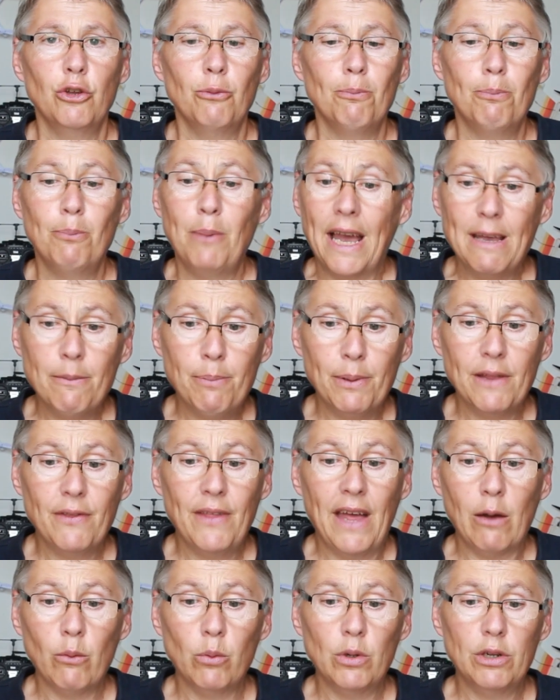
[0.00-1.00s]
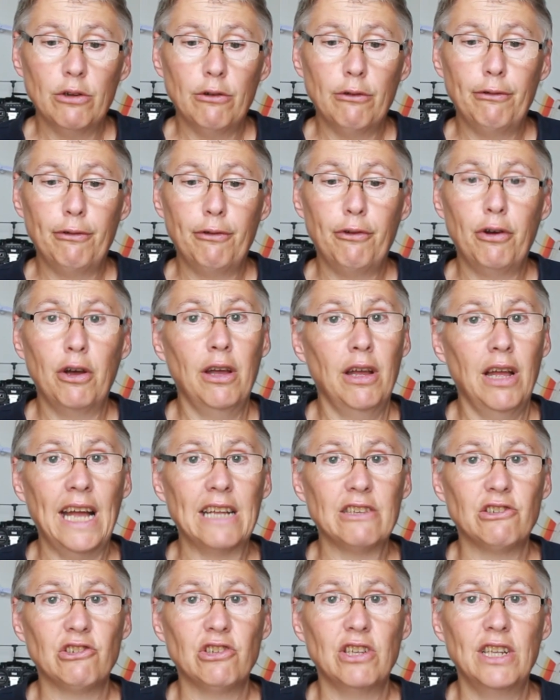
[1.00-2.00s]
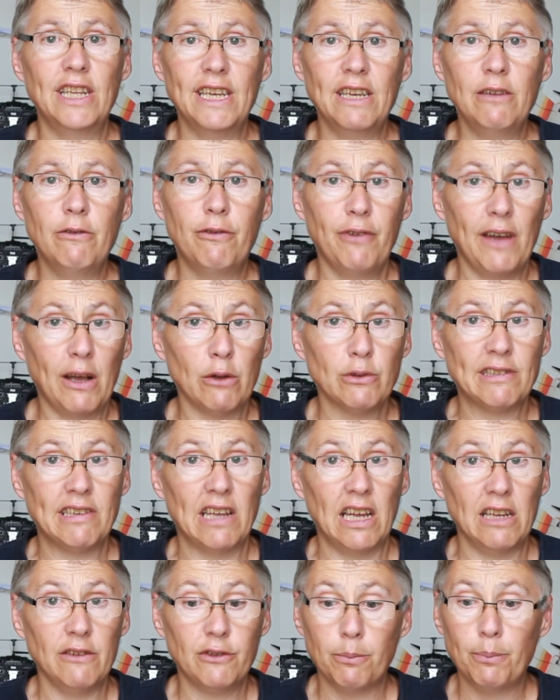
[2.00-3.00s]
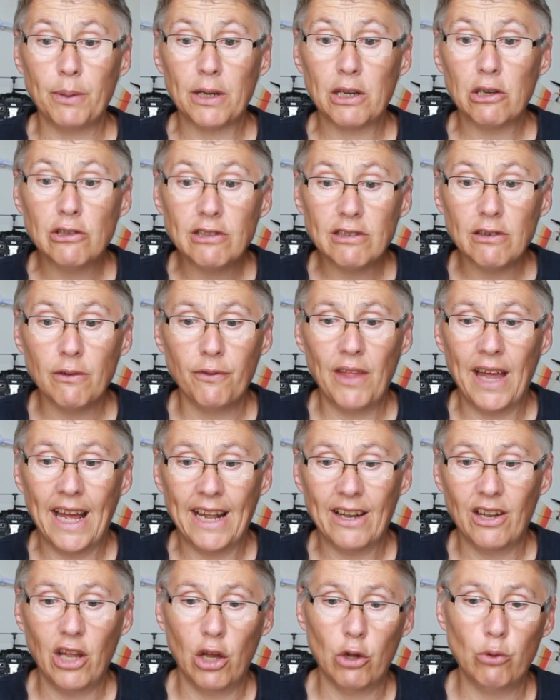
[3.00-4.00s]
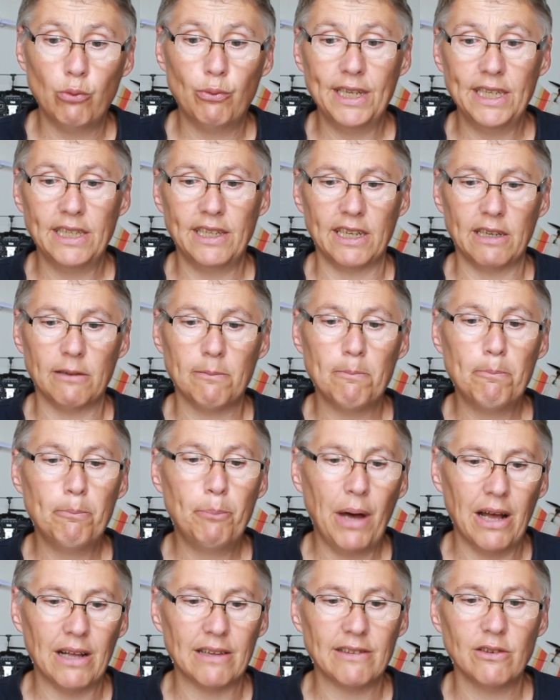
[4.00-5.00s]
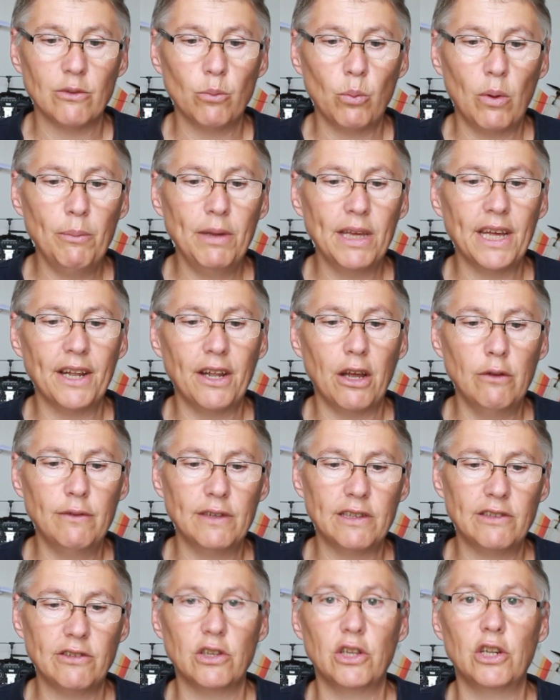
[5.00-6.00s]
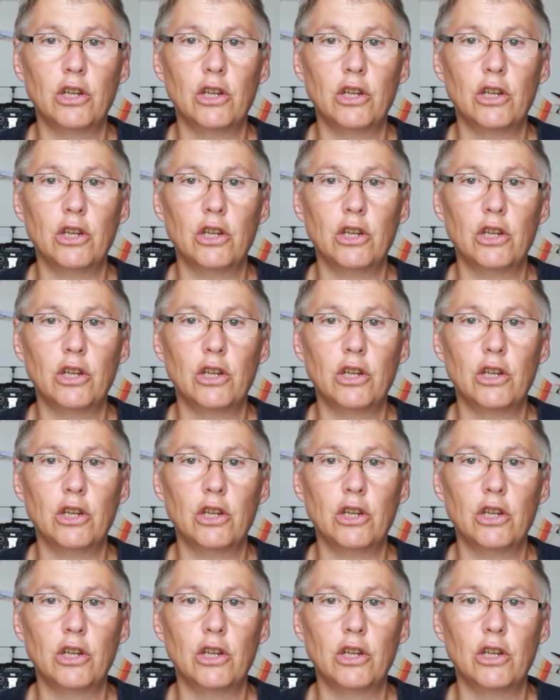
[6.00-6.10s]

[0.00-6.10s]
maybe that would have actually fail-safed because of that low reading. But when we get over to the